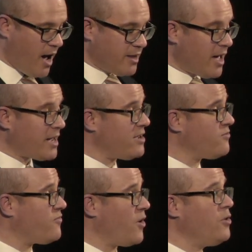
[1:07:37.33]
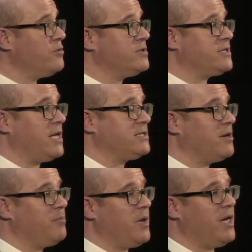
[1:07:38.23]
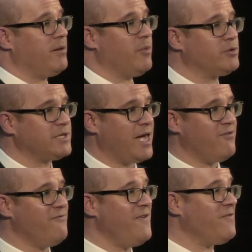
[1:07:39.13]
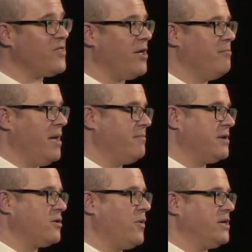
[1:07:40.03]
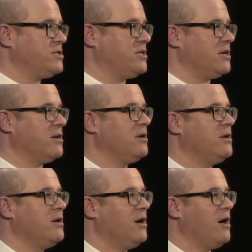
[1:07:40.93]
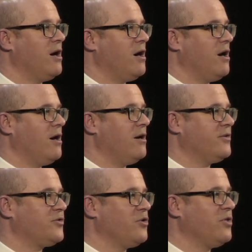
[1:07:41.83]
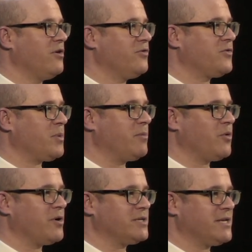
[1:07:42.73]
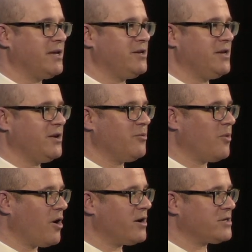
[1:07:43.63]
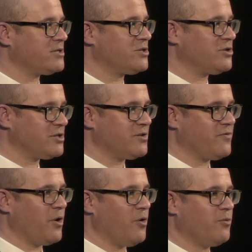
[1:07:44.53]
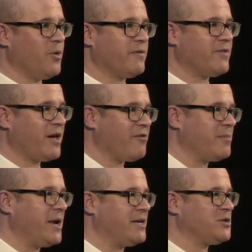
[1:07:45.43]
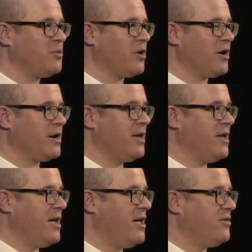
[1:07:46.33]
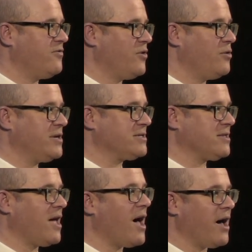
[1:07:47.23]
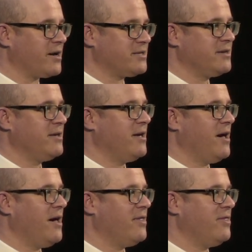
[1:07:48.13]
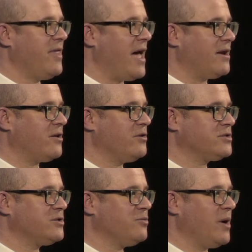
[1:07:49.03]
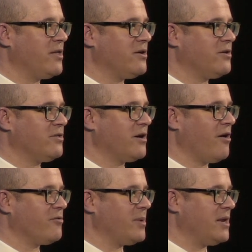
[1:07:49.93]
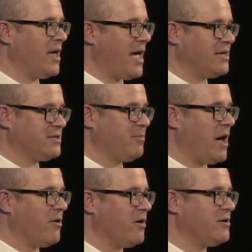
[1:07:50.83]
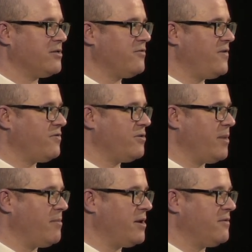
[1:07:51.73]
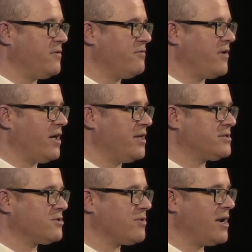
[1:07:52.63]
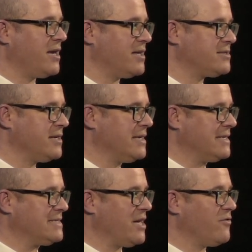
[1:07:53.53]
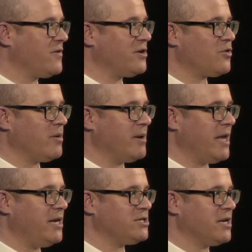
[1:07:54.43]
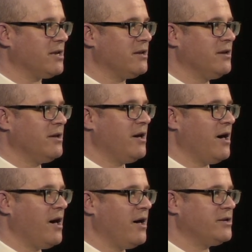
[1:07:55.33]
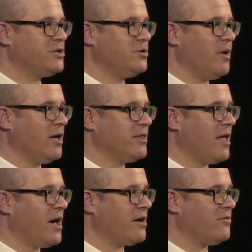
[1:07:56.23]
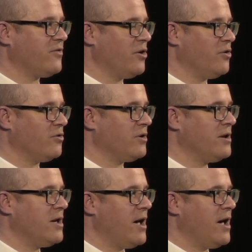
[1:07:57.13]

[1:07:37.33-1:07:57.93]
Unlocking phones ends up being mostly a Fifth Amendment question. So the Supreme Court has said you need a warrant to search the phone. What if the government has a warrant and the phone is locked? That goes to whether the government has the power under the Fifth Amendment, if it violates the right against self-incrimination, to unlock a phone.